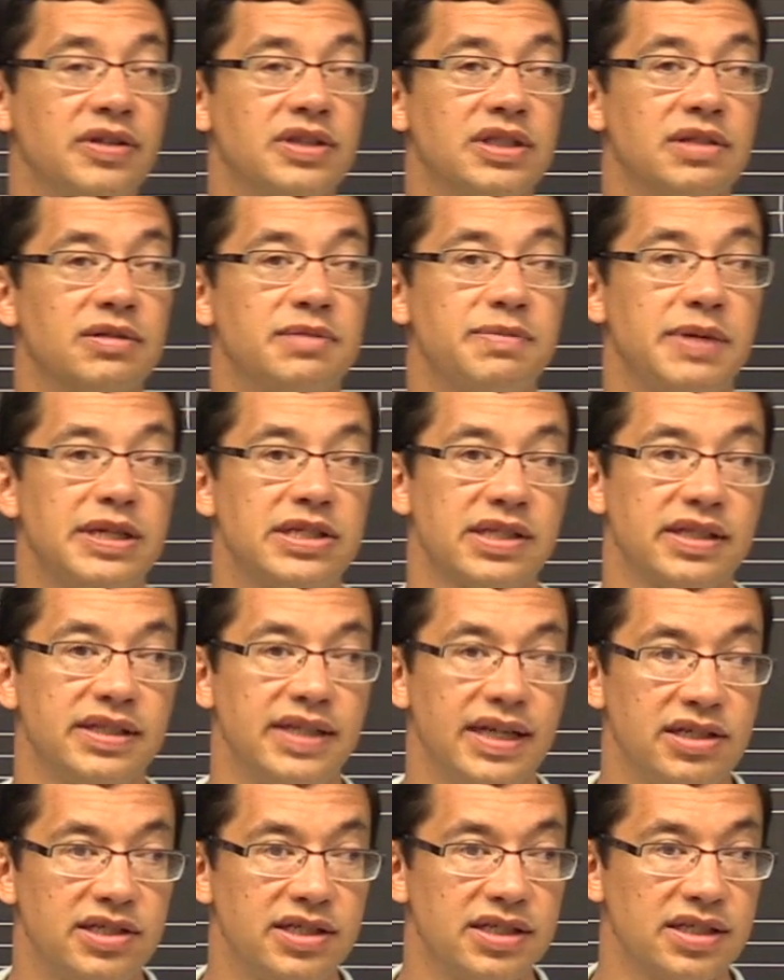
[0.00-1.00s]
devote some special
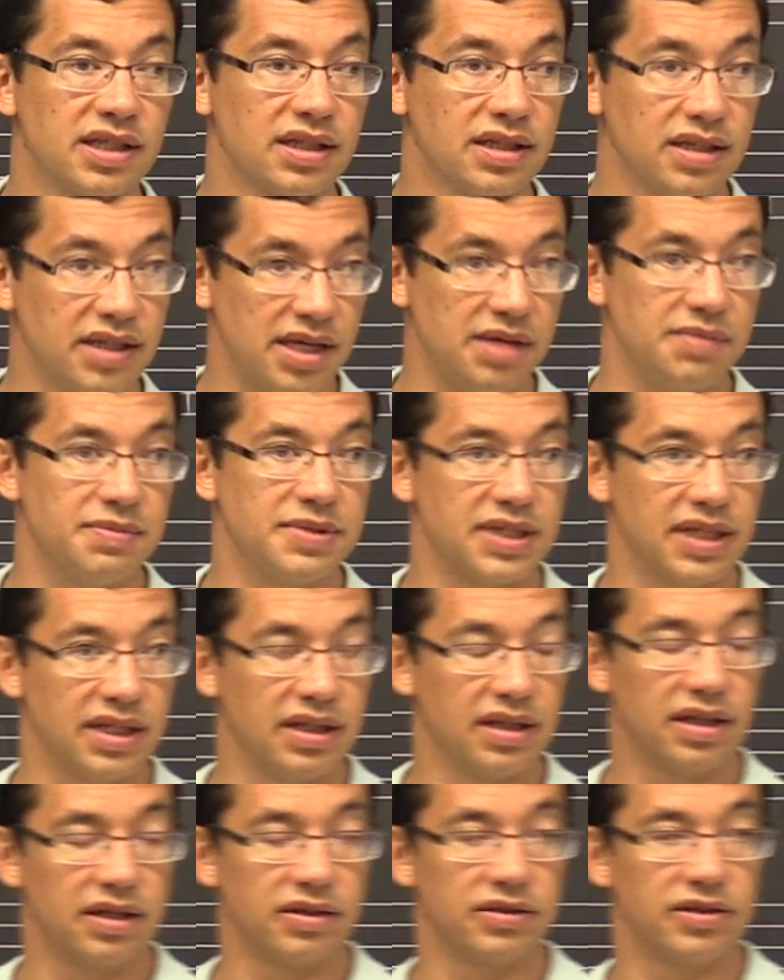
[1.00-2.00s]
attention to leaps
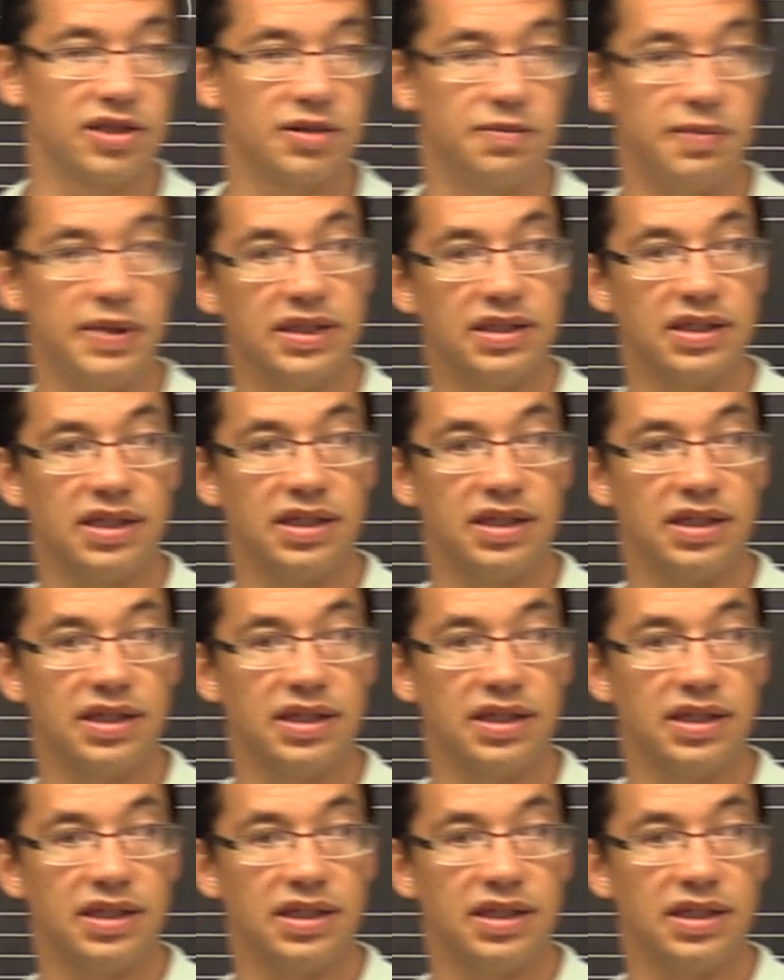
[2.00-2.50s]
in third species.